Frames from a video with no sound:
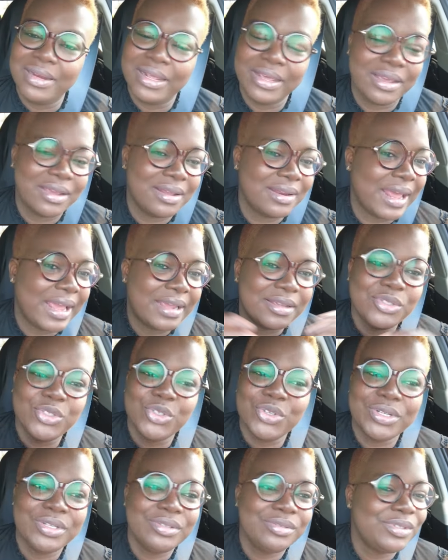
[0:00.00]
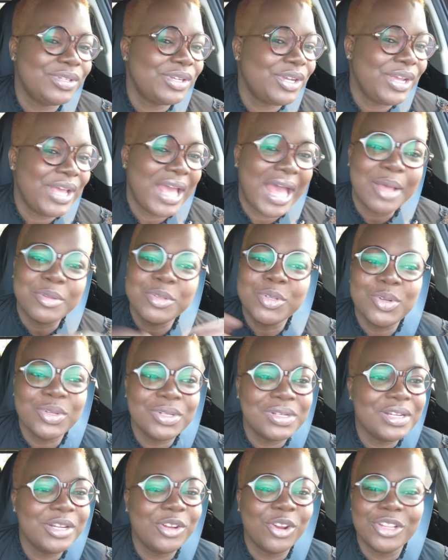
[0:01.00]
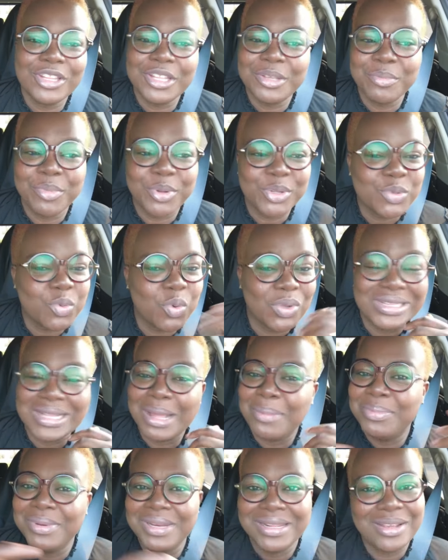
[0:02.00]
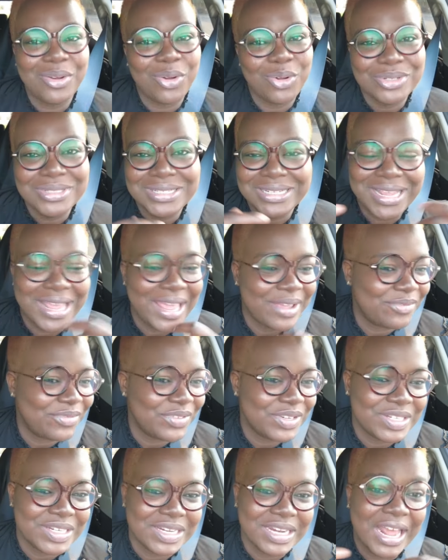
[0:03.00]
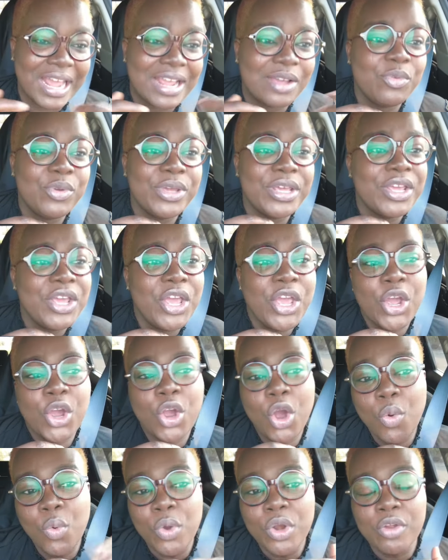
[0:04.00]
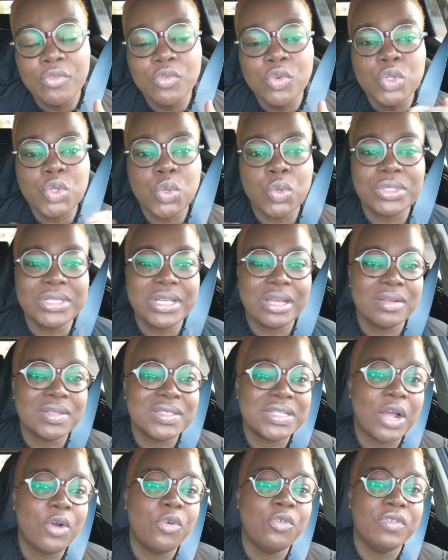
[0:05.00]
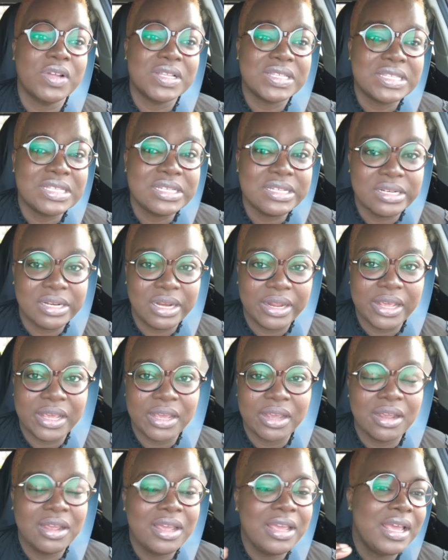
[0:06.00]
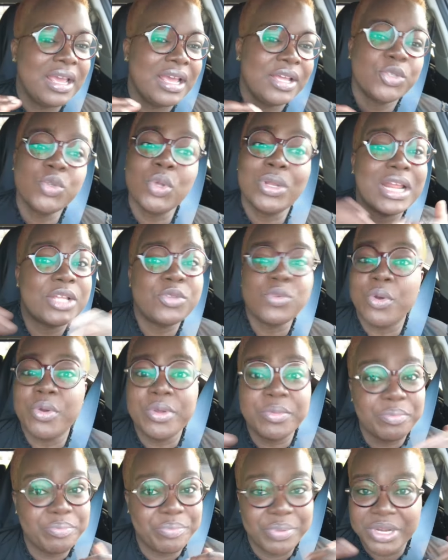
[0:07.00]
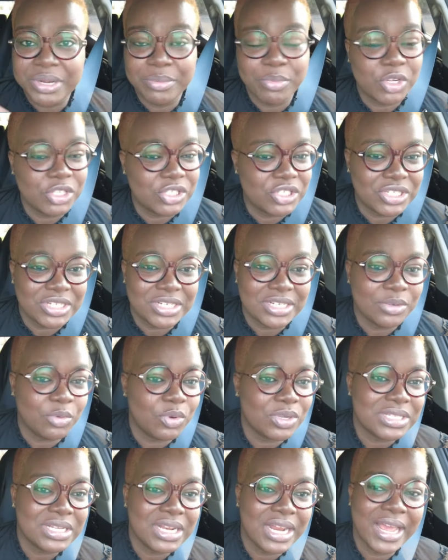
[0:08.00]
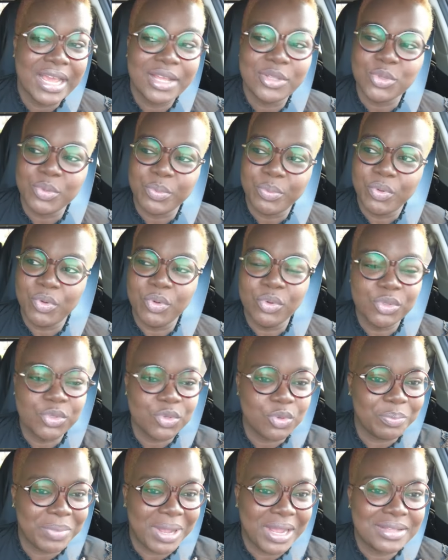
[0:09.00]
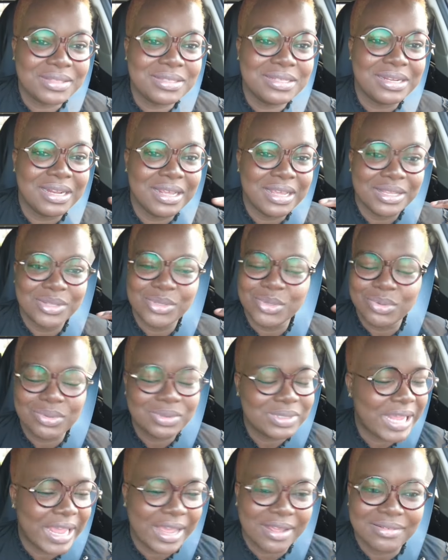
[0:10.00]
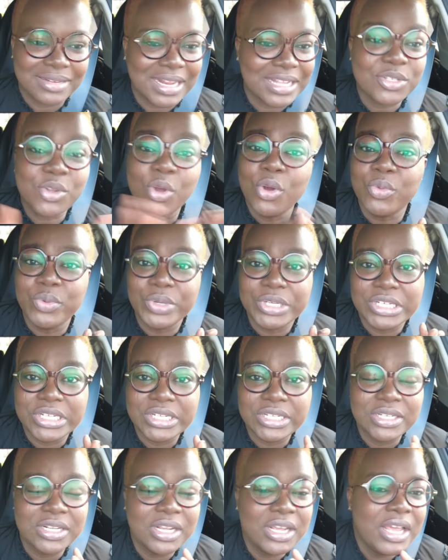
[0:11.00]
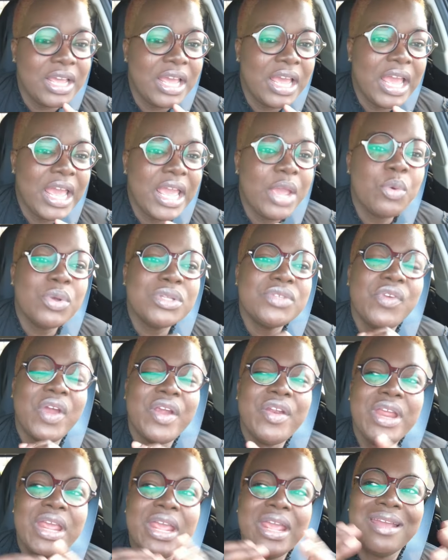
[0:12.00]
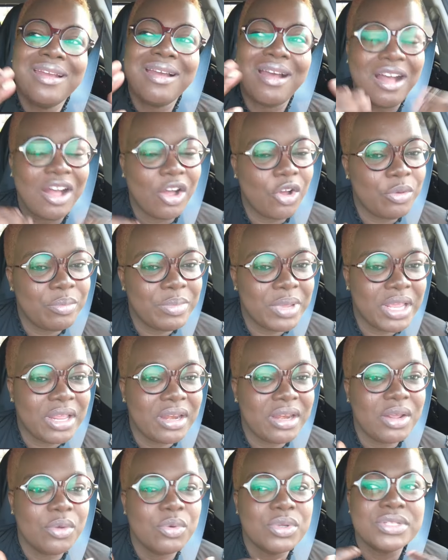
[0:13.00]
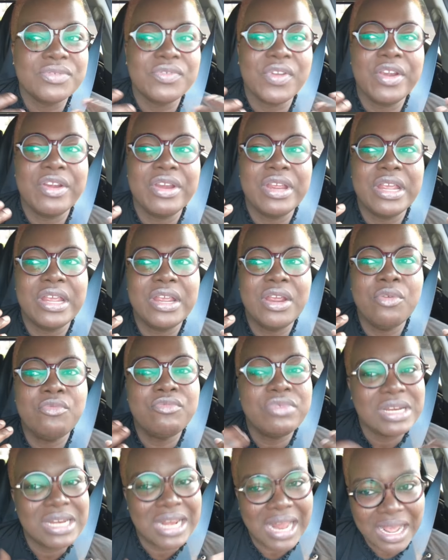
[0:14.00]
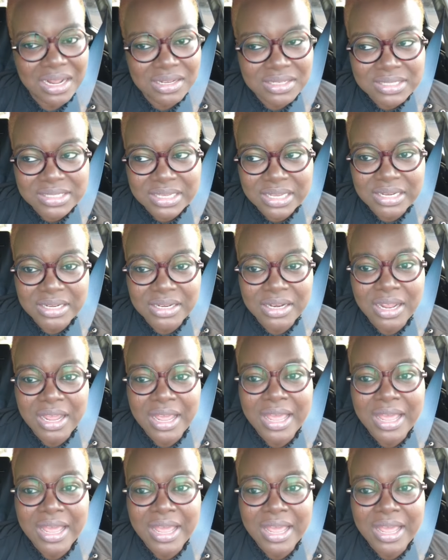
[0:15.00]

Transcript: lake, like doing absolutely nothing but water play all day, every day. Like we got one of those hotels that oversee the lake. So that's what we pretty much did. It was lake to pool to back to lake to, yeah, that's all we did. It was very calming. It was very relaxing.